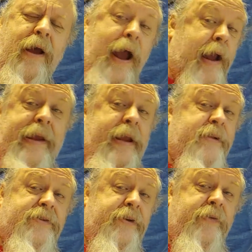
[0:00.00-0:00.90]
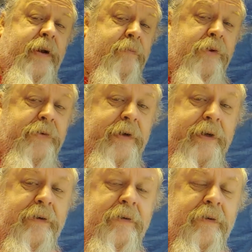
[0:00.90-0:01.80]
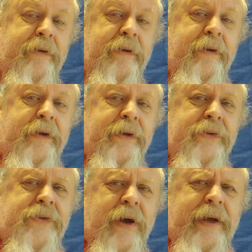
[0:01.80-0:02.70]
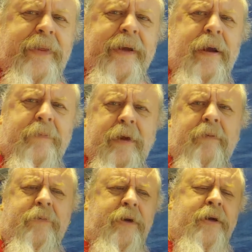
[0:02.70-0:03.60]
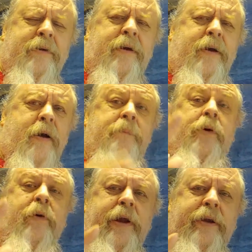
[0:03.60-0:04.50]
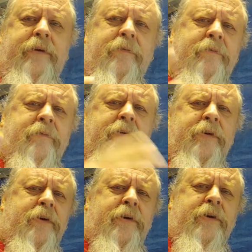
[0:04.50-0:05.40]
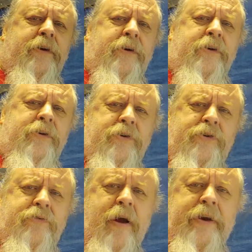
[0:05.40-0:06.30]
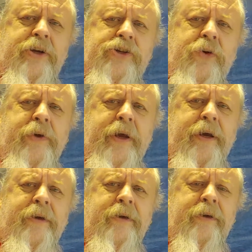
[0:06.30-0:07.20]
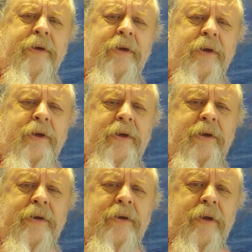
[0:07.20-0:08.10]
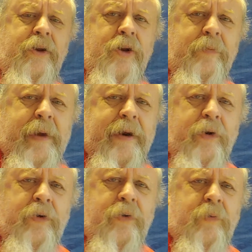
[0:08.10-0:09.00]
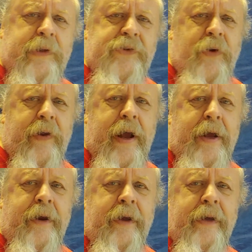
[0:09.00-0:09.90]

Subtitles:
I can't see what I'm doing. So I think I'm gonna upgrade and try to show you a little better what's going on.